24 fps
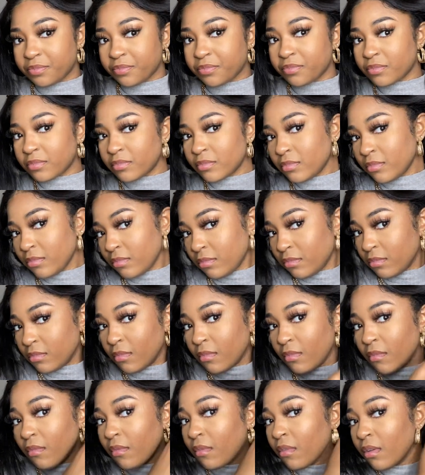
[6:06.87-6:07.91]

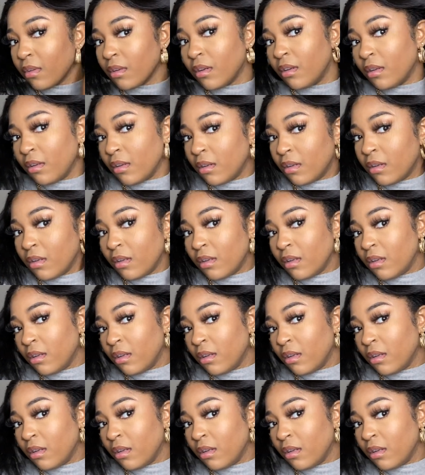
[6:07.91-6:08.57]
(silence)